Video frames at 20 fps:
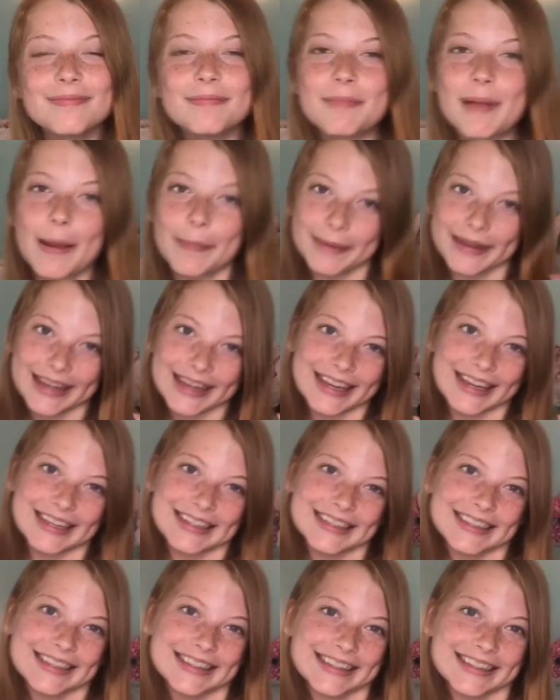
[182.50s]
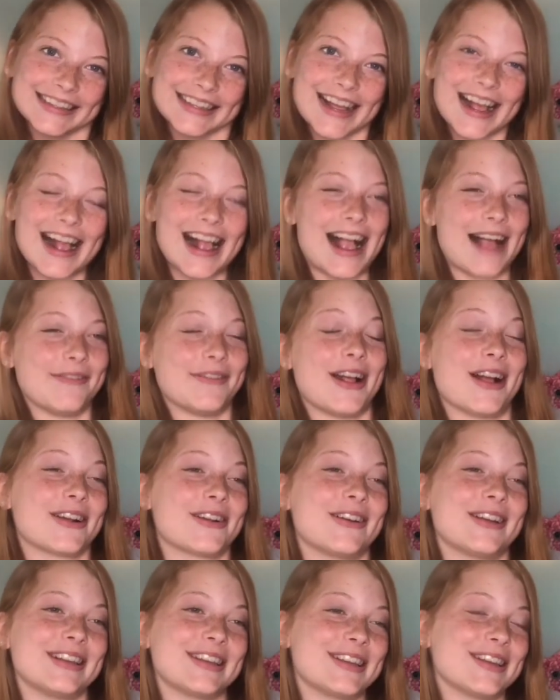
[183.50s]
Puppy. I'm not
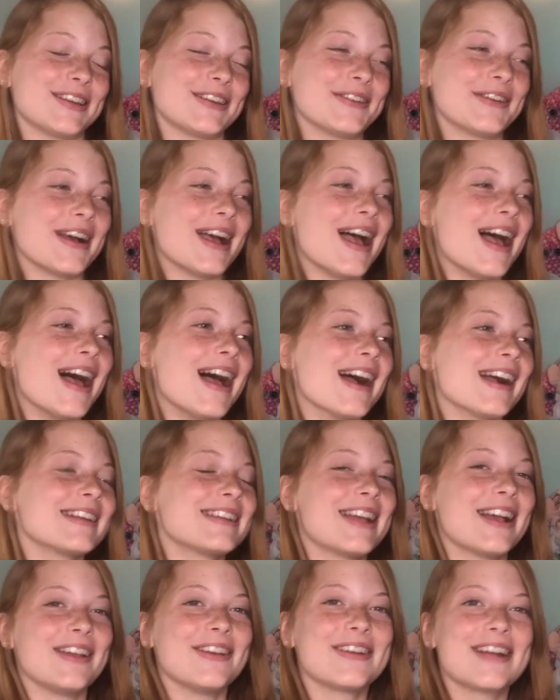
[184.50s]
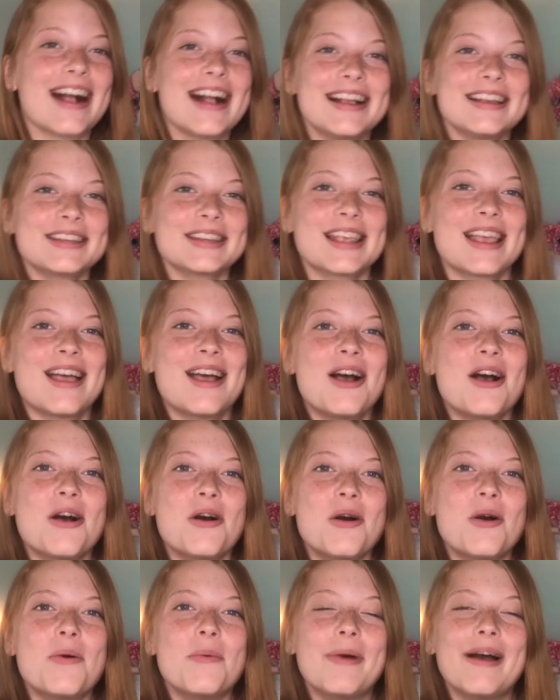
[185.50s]
going to tell you guys
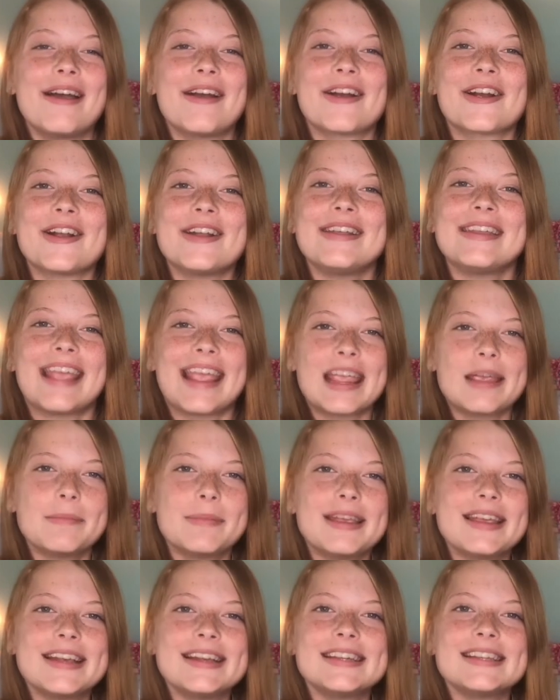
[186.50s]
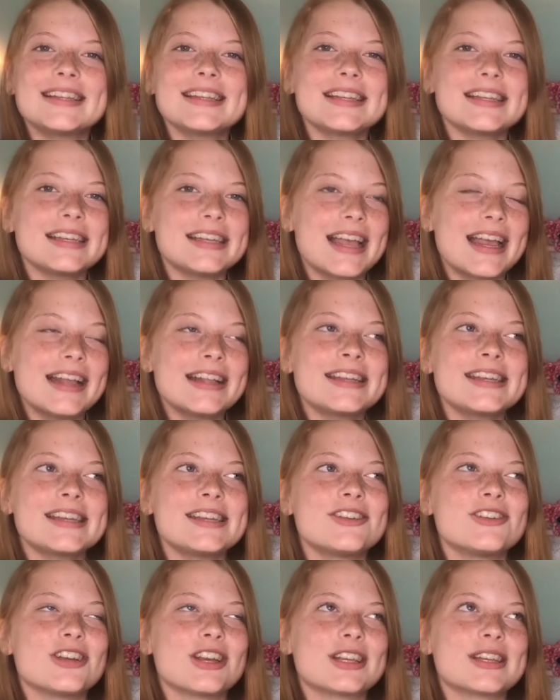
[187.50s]
what her name is yet,
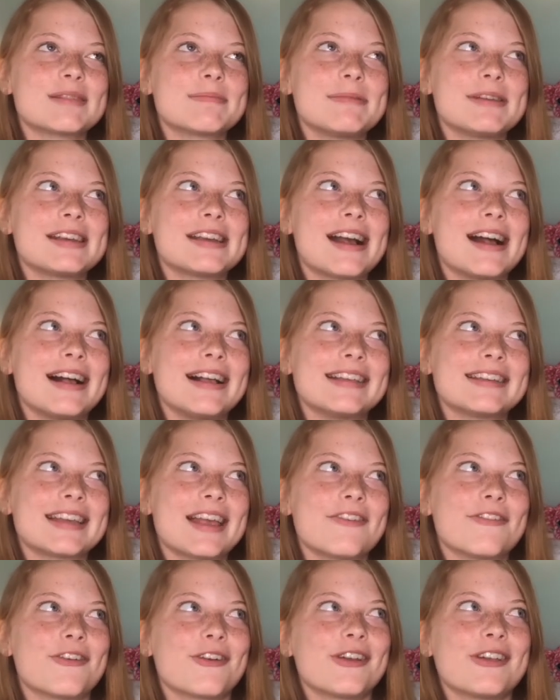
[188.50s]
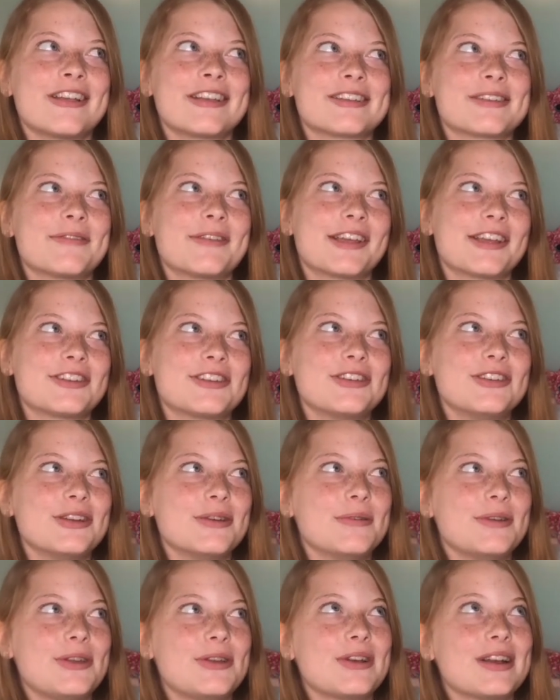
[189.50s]
just because I feel like that's something I should do
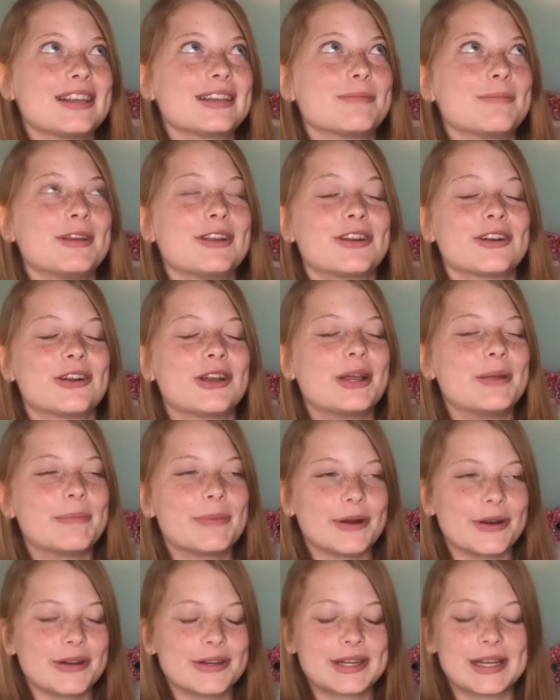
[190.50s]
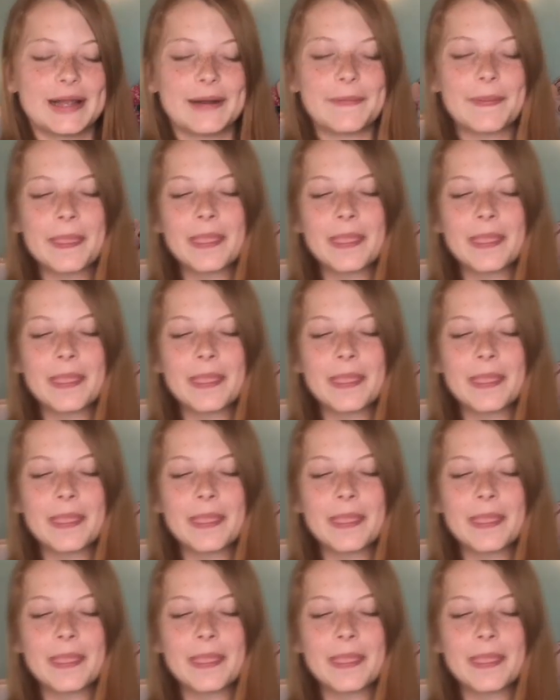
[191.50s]
when you guys meet her in person.